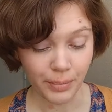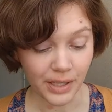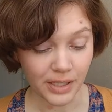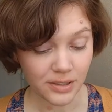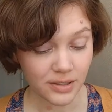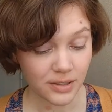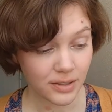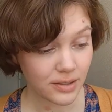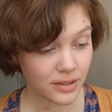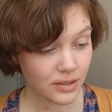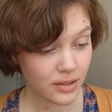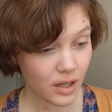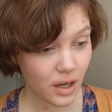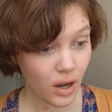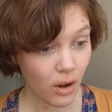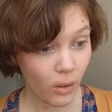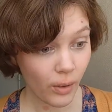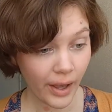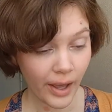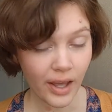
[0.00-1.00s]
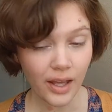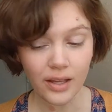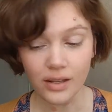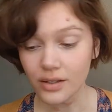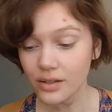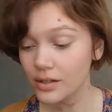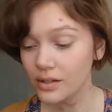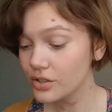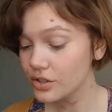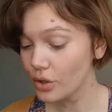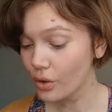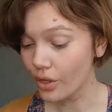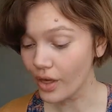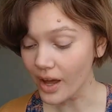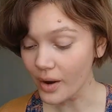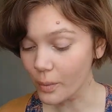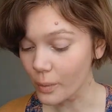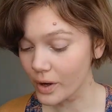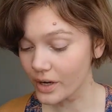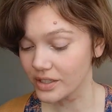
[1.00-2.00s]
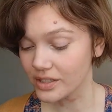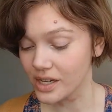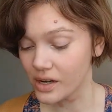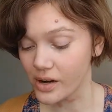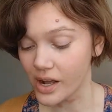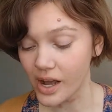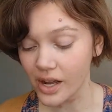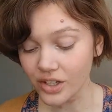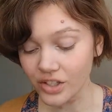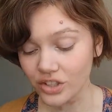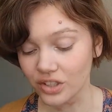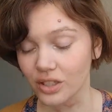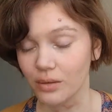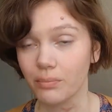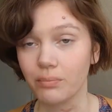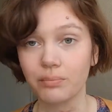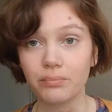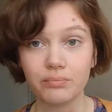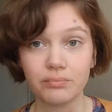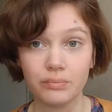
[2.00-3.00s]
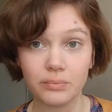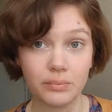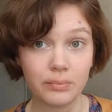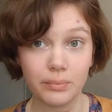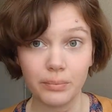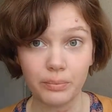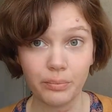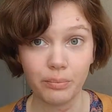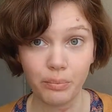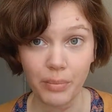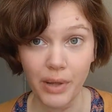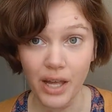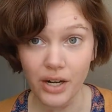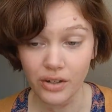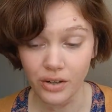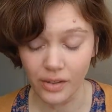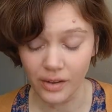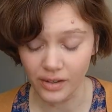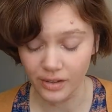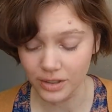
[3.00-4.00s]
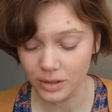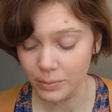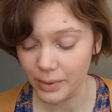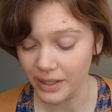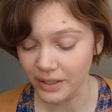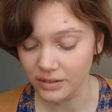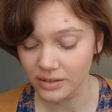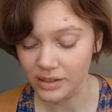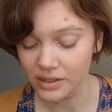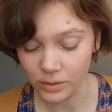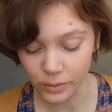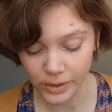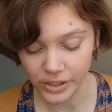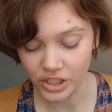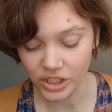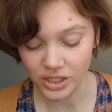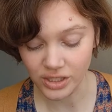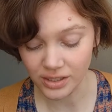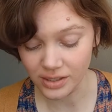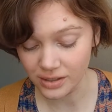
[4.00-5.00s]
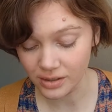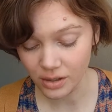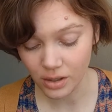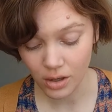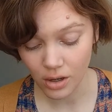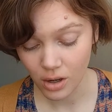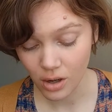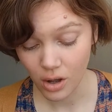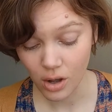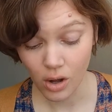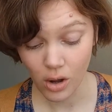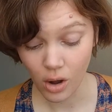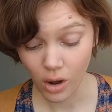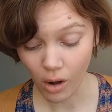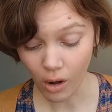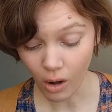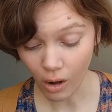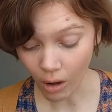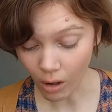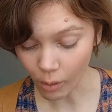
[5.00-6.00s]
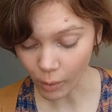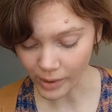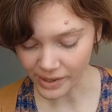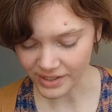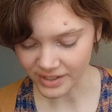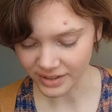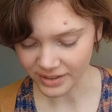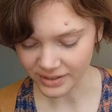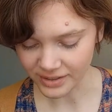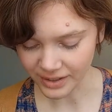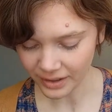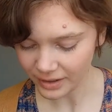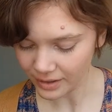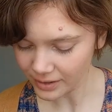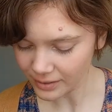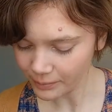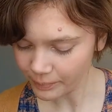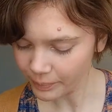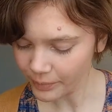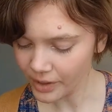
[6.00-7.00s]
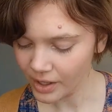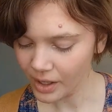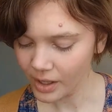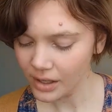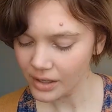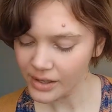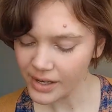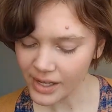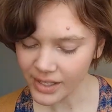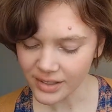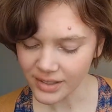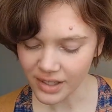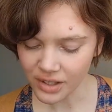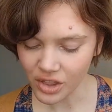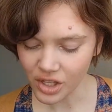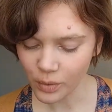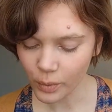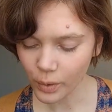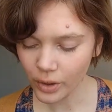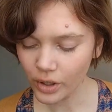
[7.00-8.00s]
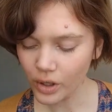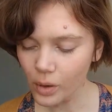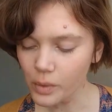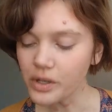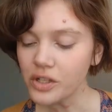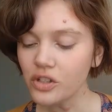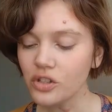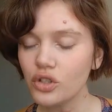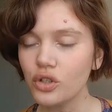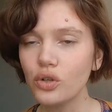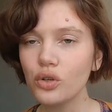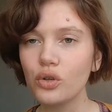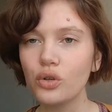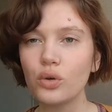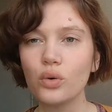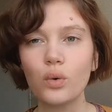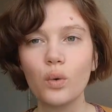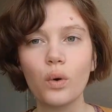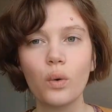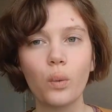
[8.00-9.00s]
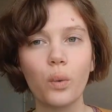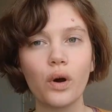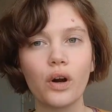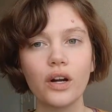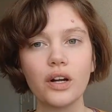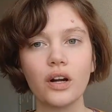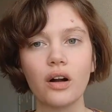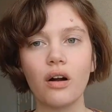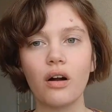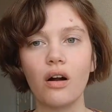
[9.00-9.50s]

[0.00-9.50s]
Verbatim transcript: But, okay, so that worked out actually better than expected, which is always exciting. Next, I think we're going to work